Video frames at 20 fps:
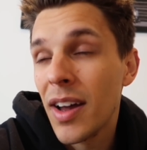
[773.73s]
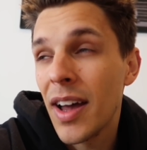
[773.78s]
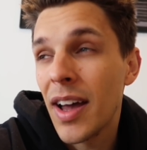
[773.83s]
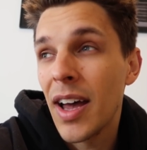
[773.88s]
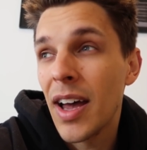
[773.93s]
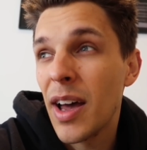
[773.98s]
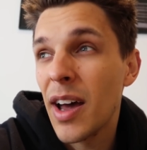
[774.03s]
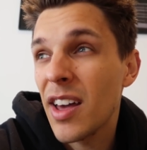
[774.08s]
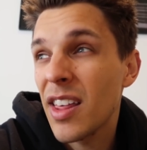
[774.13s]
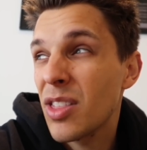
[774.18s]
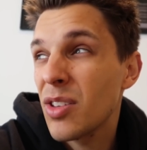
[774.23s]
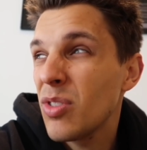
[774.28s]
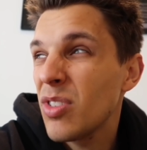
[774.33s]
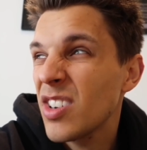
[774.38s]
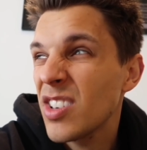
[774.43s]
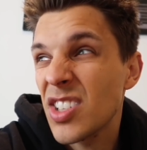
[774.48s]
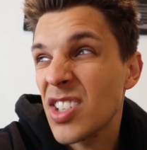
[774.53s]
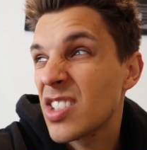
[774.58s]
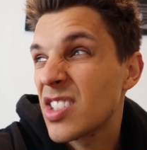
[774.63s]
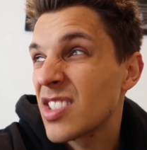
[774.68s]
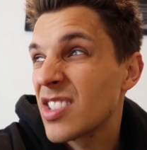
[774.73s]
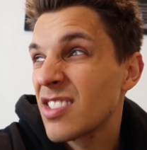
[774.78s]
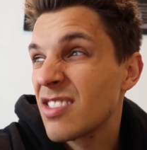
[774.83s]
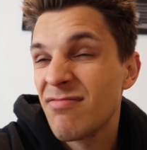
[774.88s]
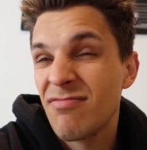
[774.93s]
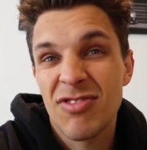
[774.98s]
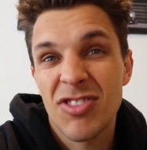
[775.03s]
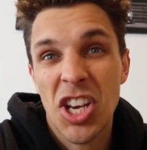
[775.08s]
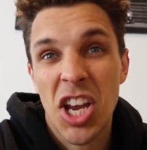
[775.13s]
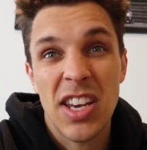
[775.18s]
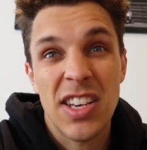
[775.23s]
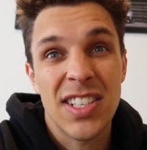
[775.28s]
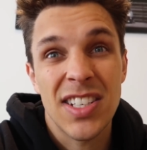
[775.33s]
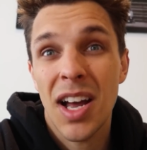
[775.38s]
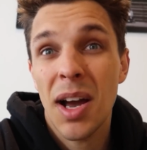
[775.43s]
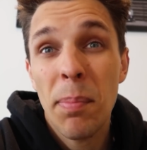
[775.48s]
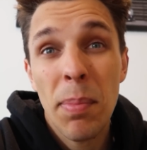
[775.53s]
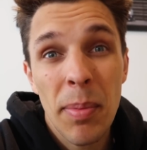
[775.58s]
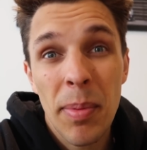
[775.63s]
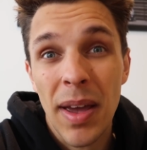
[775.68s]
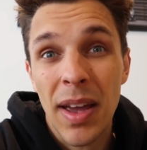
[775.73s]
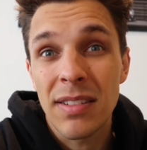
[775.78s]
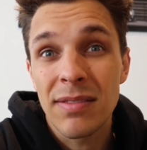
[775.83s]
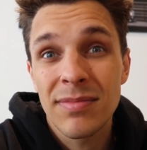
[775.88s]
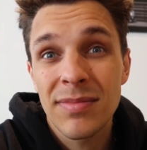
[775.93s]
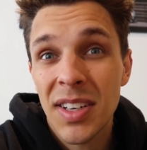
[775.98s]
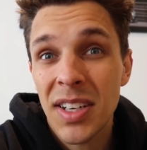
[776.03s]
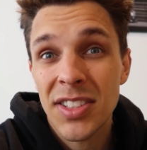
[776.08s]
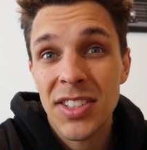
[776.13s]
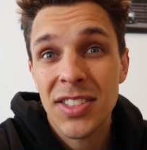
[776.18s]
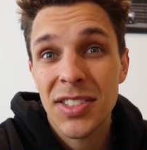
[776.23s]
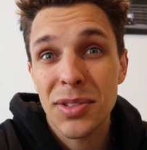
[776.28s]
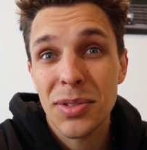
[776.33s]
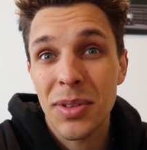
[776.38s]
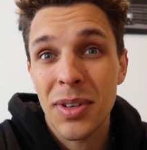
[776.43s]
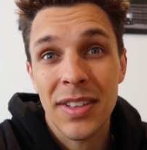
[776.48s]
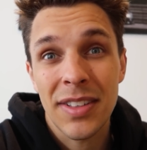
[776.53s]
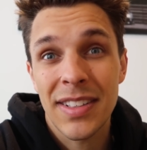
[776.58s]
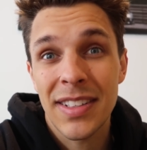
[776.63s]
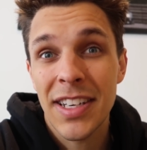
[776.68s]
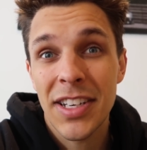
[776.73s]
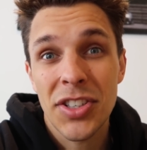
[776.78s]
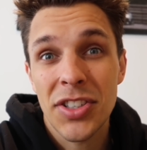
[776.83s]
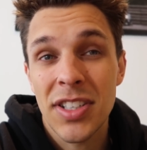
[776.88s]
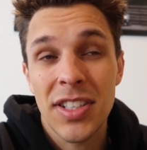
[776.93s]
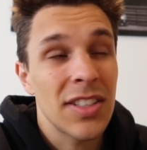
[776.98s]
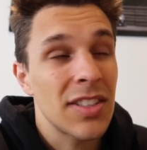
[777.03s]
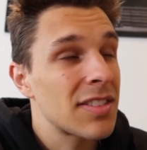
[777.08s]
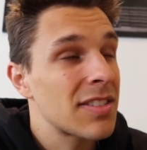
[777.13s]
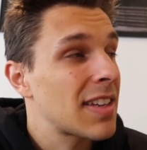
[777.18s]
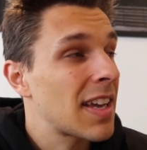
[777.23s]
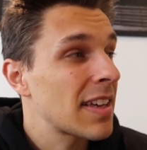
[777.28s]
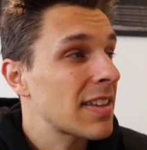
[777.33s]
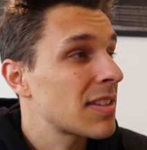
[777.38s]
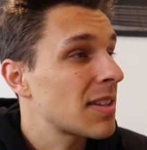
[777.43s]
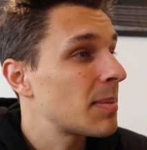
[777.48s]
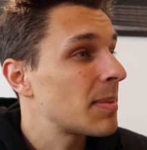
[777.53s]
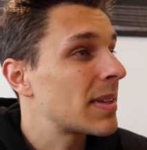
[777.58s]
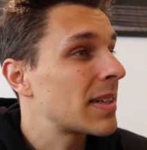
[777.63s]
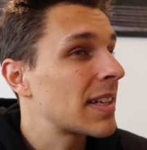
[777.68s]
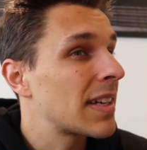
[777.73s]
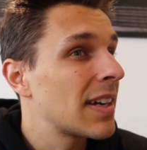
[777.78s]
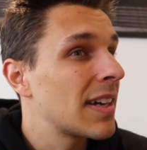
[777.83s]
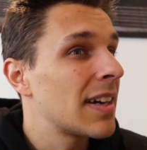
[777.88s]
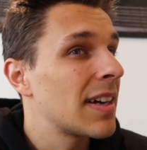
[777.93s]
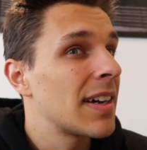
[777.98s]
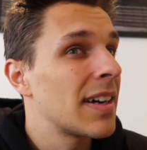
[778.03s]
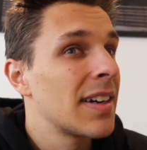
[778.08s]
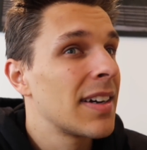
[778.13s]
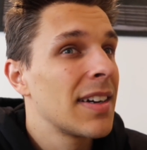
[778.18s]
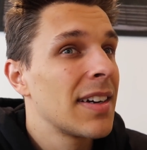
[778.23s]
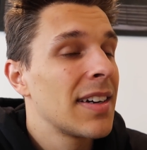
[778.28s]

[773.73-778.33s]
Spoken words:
I thought I'd just change it up a bit. I just thought I'd literally just get something a